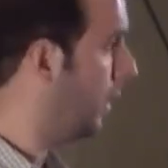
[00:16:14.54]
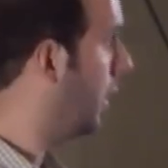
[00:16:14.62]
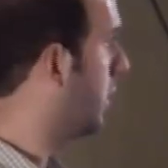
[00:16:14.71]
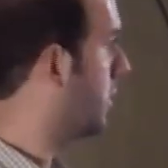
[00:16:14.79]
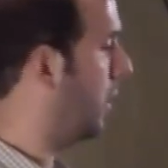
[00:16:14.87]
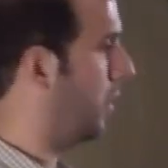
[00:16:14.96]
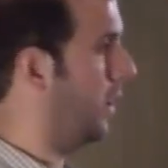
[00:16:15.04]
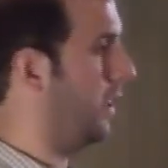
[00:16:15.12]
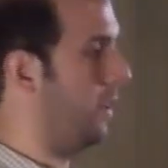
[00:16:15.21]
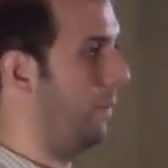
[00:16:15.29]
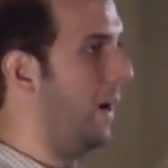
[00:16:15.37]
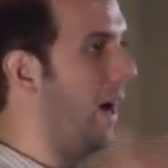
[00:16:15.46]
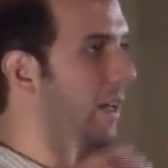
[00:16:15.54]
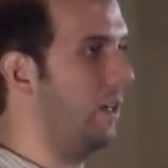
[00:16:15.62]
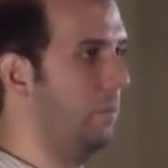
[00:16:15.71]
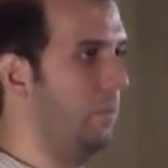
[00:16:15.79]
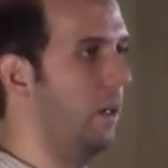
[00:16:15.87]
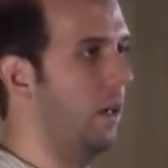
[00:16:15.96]
So at the
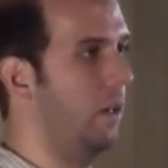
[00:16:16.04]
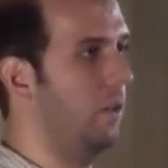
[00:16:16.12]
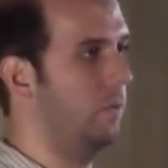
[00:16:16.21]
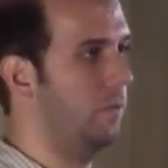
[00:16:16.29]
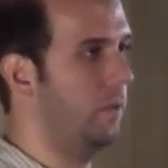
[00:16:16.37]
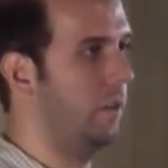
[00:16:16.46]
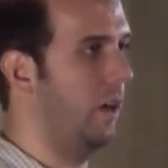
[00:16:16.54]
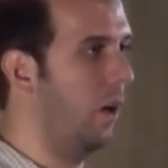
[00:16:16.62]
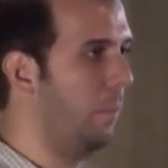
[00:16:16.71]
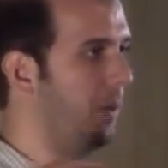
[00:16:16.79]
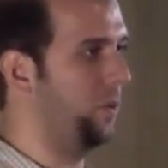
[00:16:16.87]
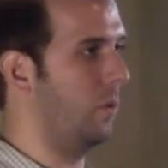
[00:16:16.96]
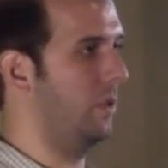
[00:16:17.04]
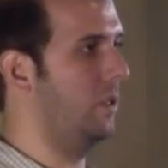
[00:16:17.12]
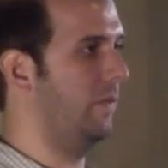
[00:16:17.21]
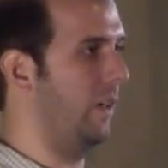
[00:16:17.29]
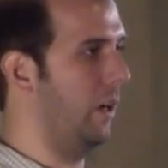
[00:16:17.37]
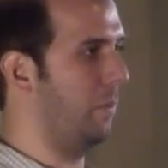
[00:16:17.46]
bottom of the open source
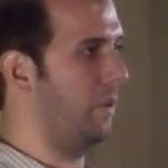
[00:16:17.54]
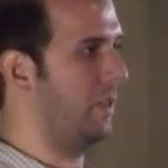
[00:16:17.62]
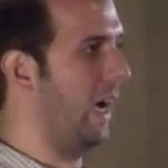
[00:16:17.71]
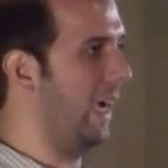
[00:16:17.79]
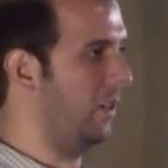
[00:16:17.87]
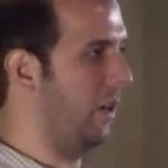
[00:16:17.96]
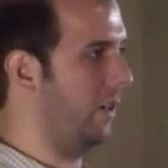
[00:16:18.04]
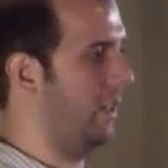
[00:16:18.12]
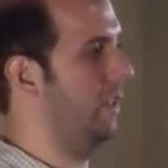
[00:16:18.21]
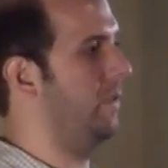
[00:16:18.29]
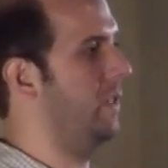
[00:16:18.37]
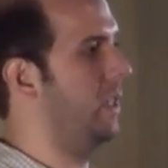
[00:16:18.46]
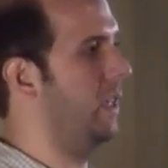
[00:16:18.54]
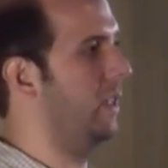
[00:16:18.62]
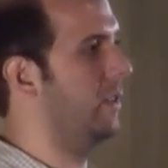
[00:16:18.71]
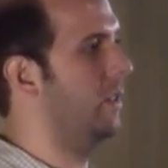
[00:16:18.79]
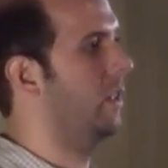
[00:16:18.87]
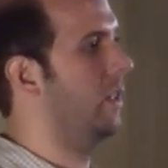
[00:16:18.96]
developer's hierarchy of
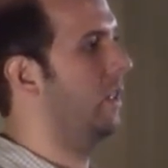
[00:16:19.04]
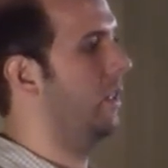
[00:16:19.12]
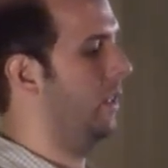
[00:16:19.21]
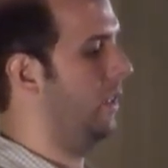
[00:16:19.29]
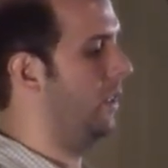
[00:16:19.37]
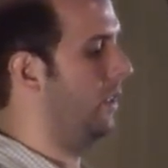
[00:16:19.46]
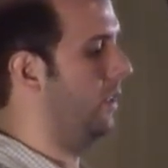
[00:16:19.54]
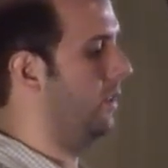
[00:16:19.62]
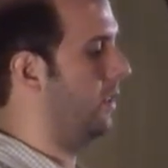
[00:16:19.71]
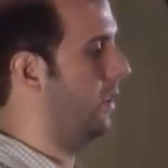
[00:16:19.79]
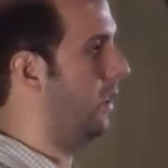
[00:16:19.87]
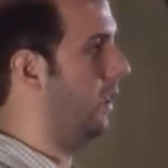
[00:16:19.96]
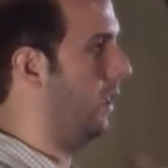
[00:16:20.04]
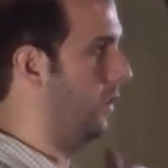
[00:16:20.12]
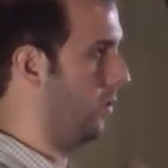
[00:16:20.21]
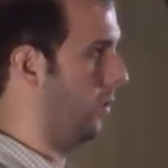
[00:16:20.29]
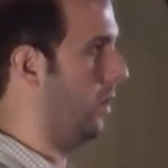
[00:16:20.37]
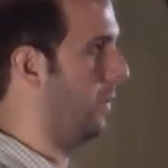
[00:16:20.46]
needs is
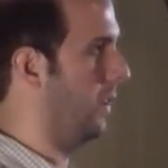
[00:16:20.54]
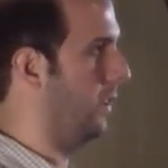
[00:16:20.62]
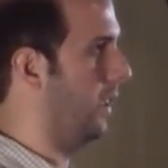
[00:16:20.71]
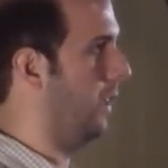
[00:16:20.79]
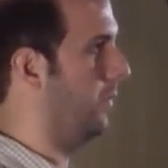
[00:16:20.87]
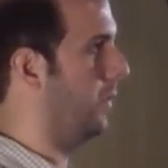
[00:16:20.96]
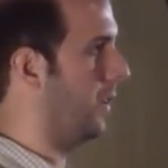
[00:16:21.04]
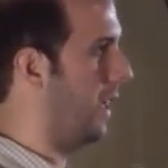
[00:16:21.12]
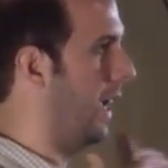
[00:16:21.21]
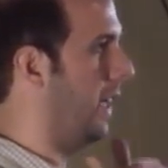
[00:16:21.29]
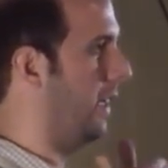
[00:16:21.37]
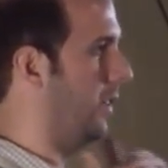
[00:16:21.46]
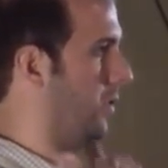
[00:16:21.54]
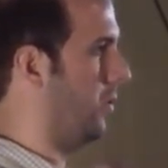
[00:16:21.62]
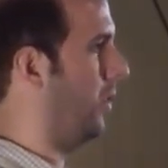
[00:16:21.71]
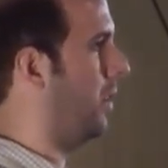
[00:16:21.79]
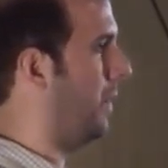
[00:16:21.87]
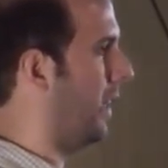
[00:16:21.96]
enjoyment. If you can't
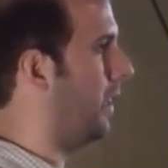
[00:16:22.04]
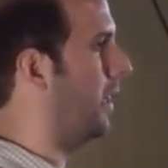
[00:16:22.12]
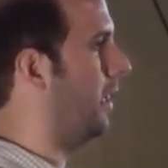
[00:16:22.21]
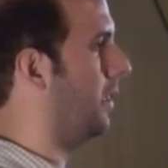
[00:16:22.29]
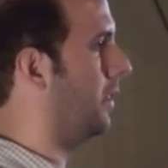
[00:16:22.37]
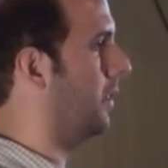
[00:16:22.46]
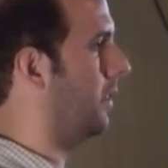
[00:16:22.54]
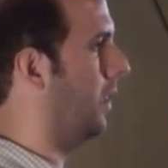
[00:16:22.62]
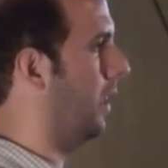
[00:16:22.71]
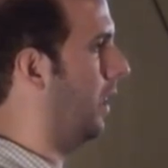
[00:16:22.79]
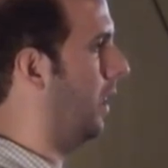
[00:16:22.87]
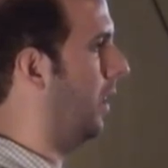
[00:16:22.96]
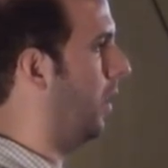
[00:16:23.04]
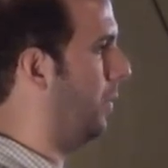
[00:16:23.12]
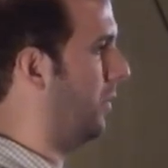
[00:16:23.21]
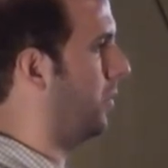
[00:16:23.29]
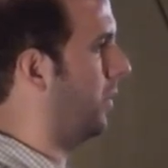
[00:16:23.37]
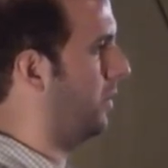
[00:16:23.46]
enjoy making uh, open
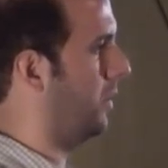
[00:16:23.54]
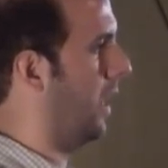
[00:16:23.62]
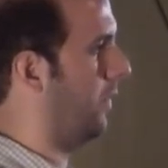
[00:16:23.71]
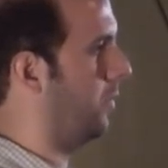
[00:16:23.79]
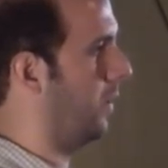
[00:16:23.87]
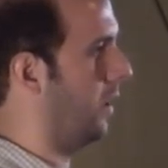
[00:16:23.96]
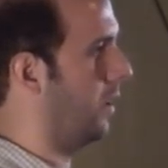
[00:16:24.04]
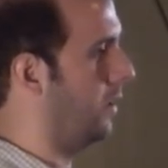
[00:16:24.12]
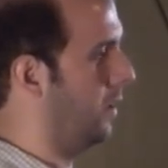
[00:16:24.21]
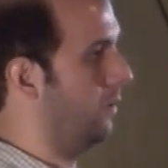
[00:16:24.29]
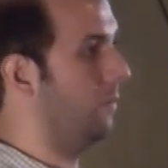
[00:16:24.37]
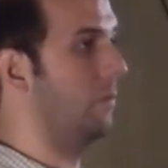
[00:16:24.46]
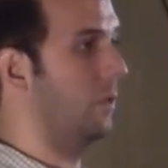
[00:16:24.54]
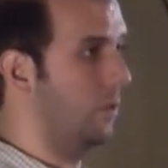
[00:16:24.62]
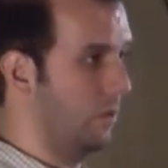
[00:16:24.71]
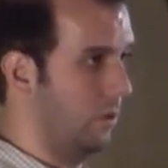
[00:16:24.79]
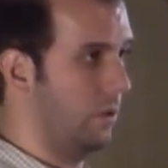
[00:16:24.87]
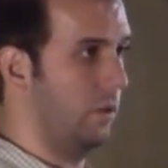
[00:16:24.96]
source software,
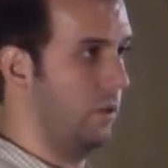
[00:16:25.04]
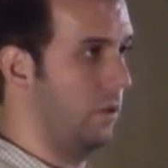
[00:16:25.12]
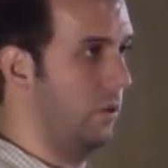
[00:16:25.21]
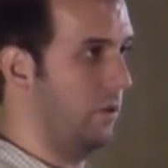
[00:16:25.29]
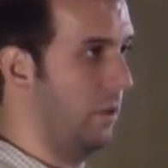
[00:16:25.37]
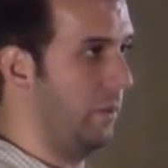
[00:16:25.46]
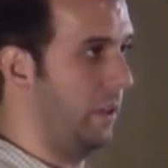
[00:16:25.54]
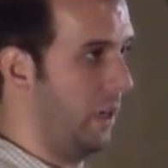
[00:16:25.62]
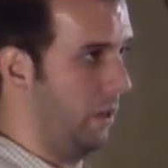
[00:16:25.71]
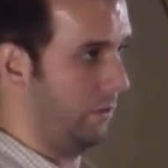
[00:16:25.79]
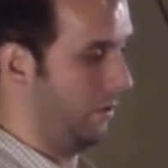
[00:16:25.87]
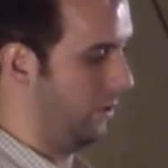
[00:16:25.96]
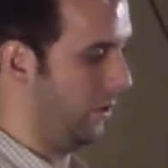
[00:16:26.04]
you should just do something else.